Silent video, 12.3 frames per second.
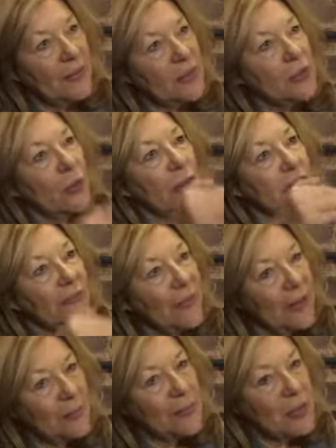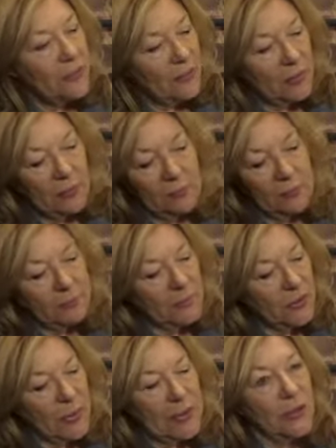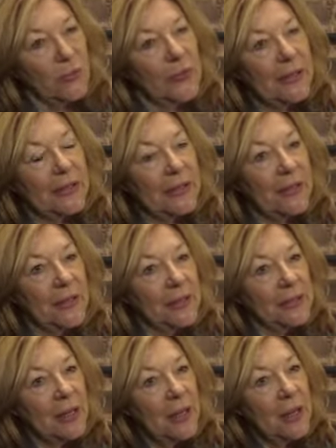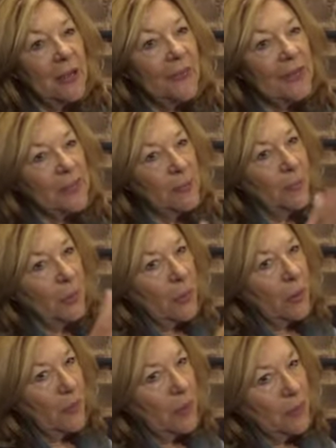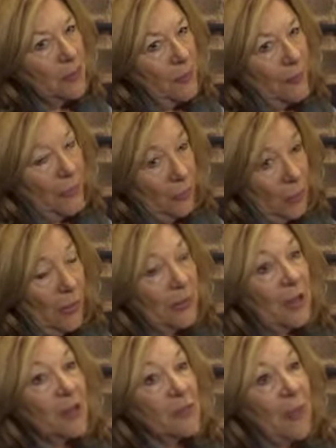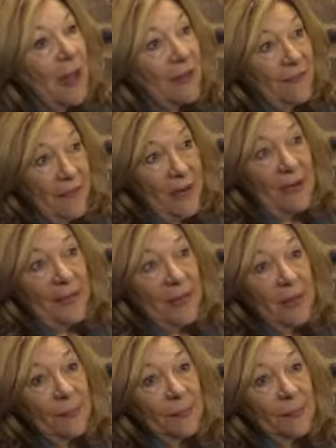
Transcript: the story develops over 20 or 30 years. This book goes, the new one goes back further.